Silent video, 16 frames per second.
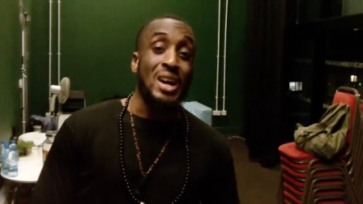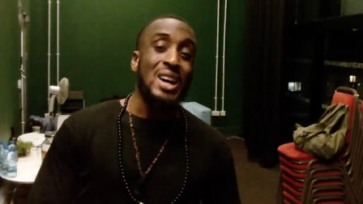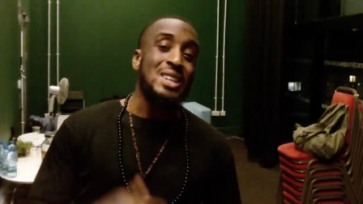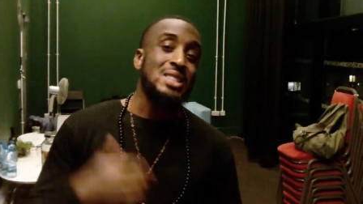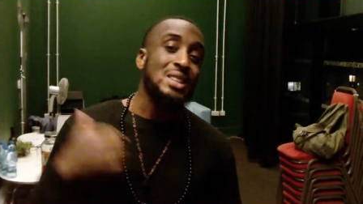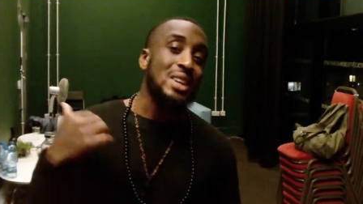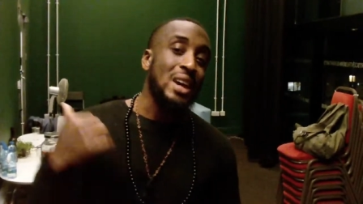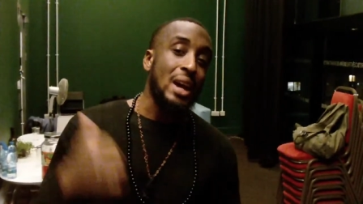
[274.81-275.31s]
and
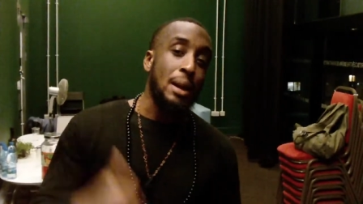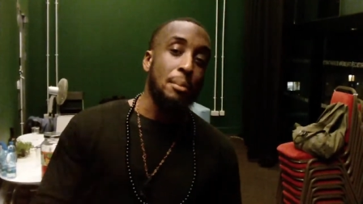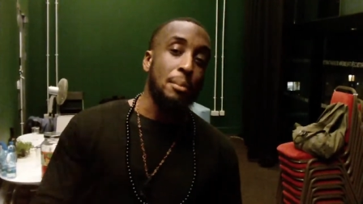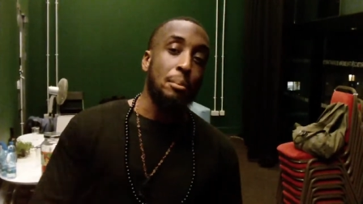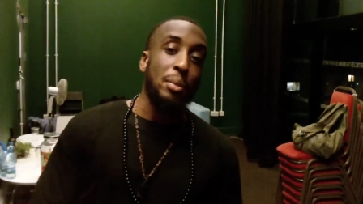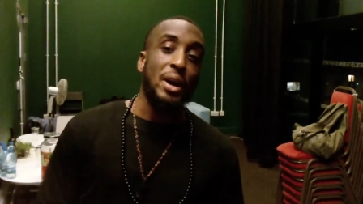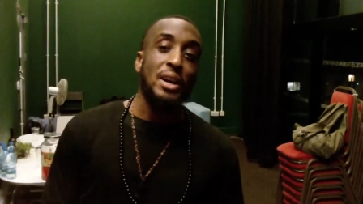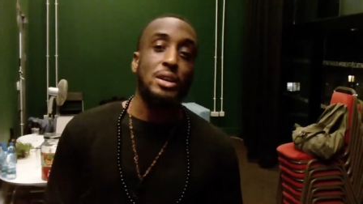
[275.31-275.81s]
see the
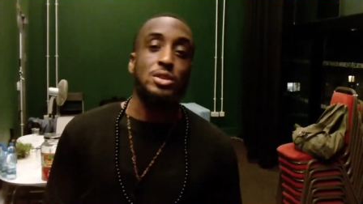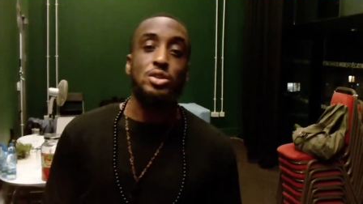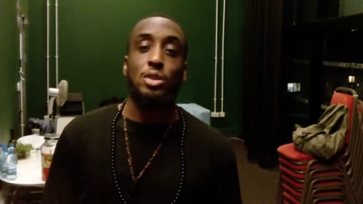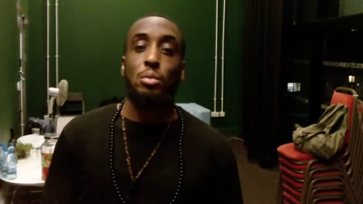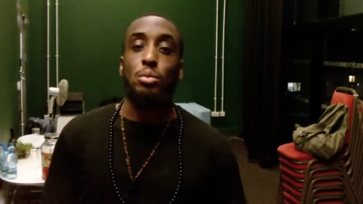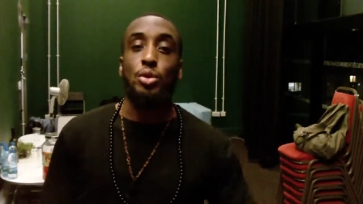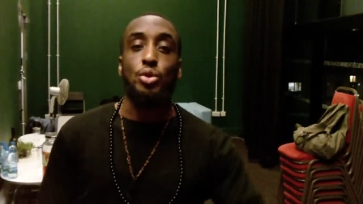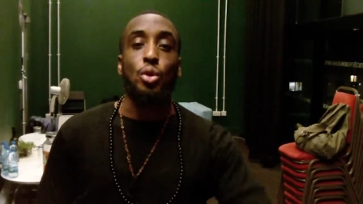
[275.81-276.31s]
empire
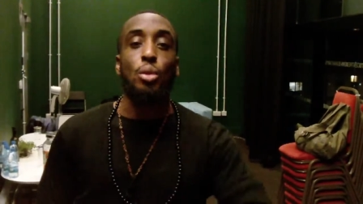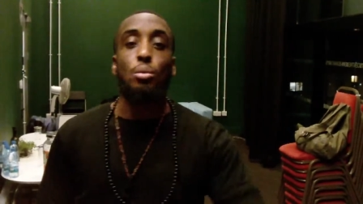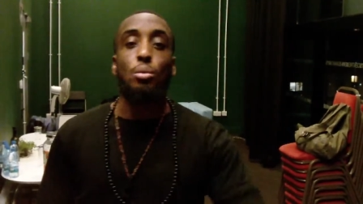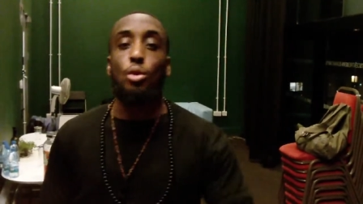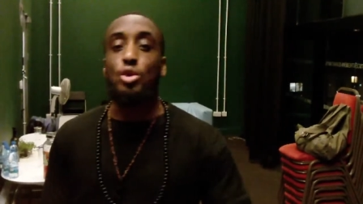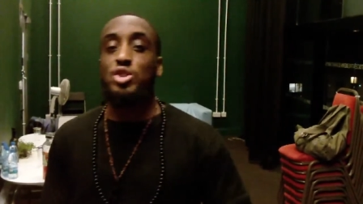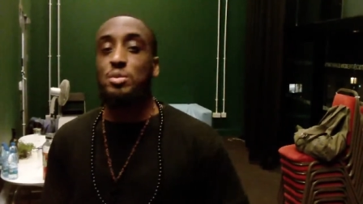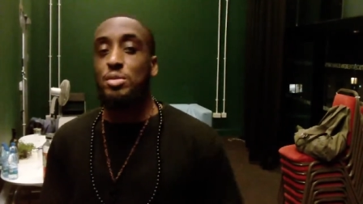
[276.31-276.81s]
stumble no
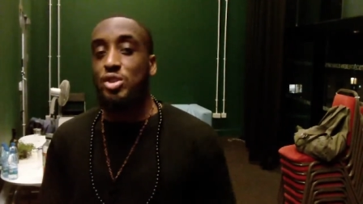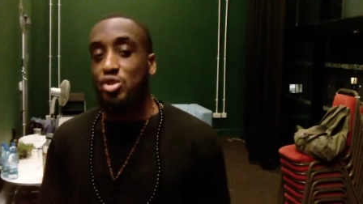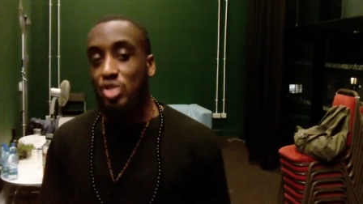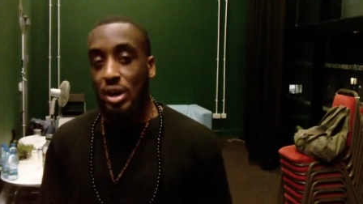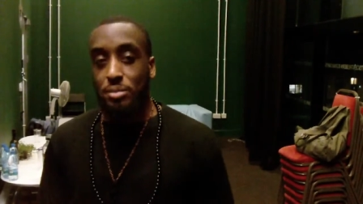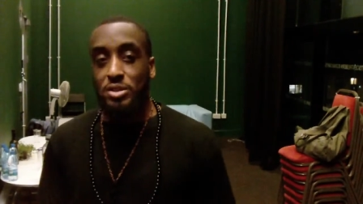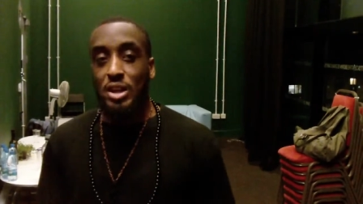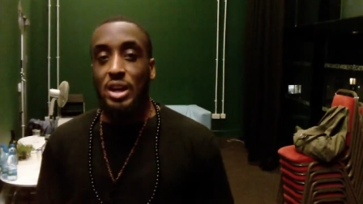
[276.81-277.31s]
more to be
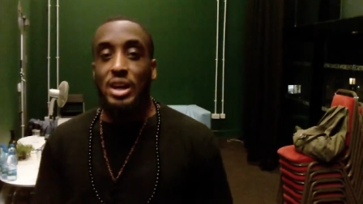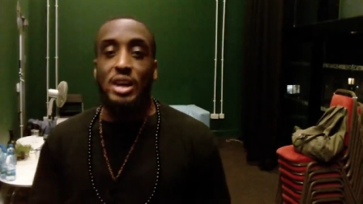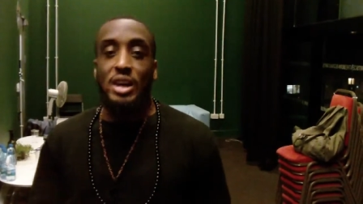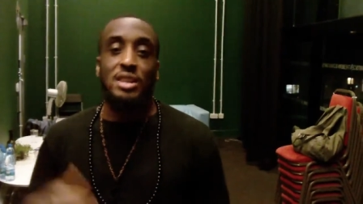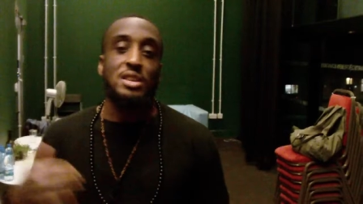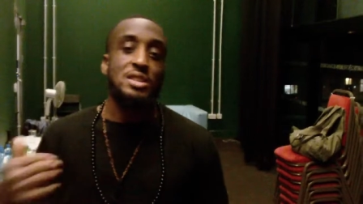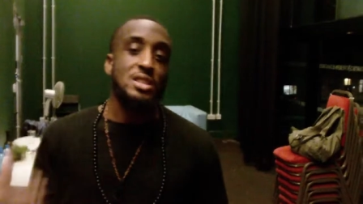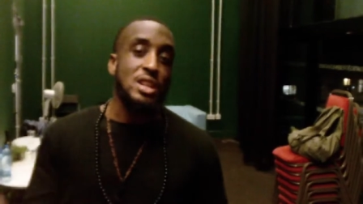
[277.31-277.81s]
trapped
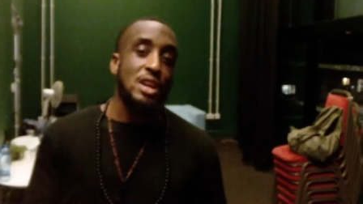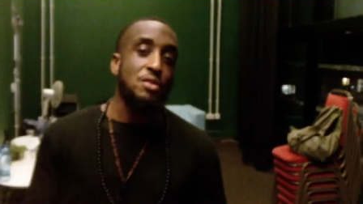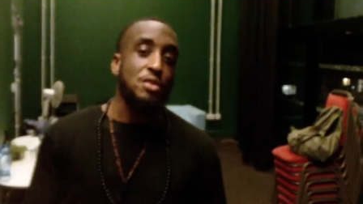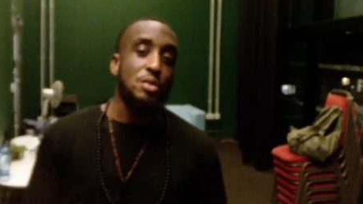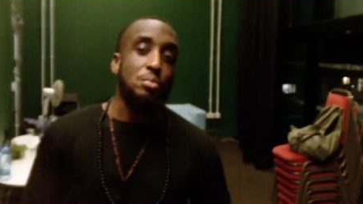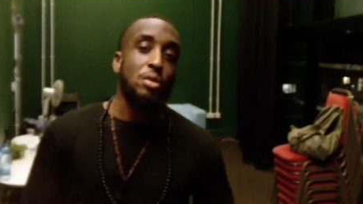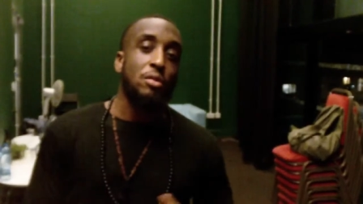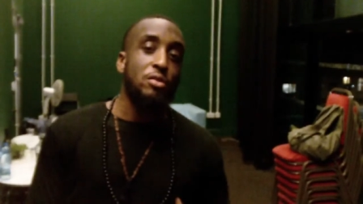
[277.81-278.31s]
in their
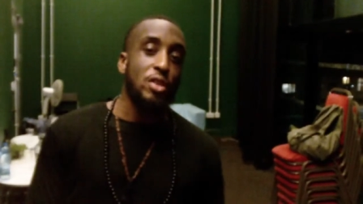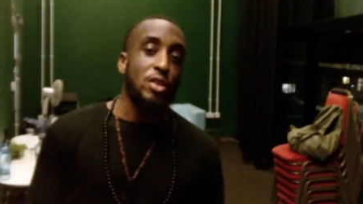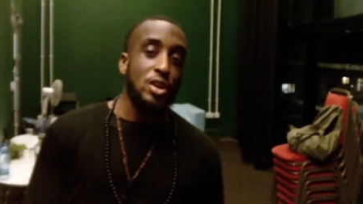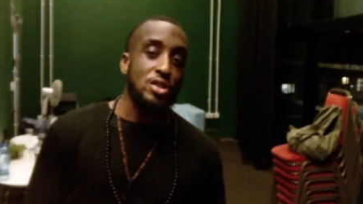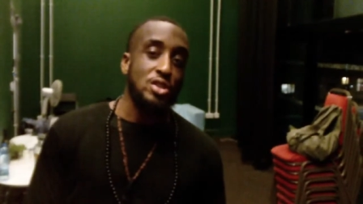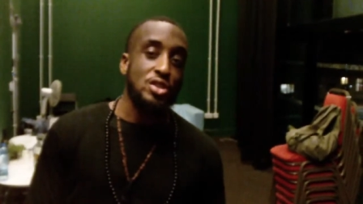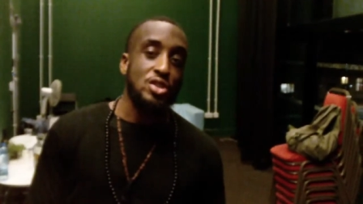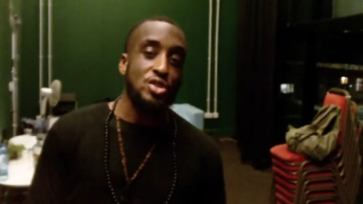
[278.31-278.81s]
slavery
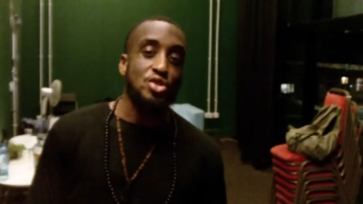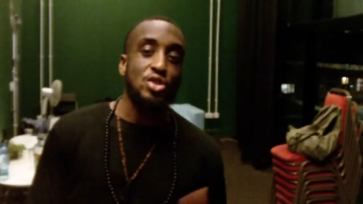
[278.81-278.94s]
perversions,